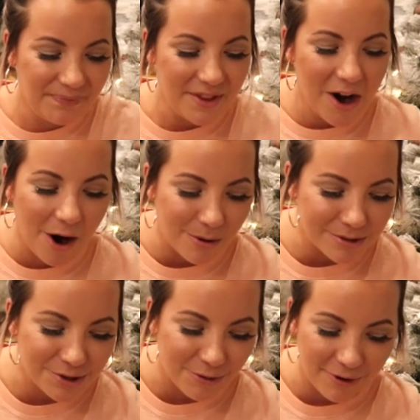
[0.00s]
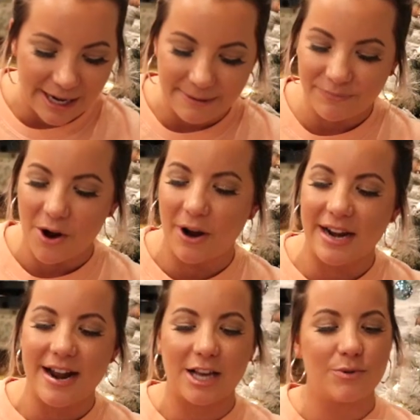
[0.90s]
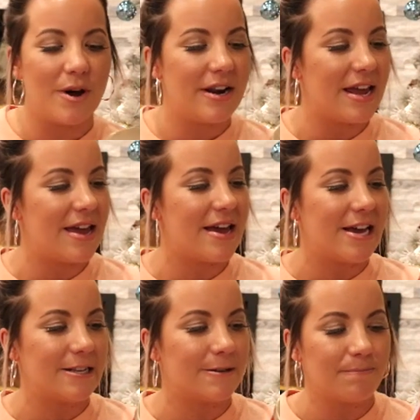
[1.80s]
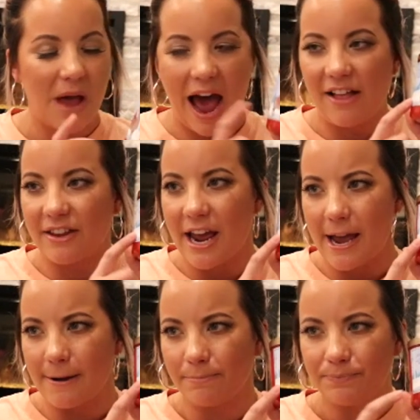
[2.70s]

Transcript: Oh, it was so funny. Okay, next one is Holiday.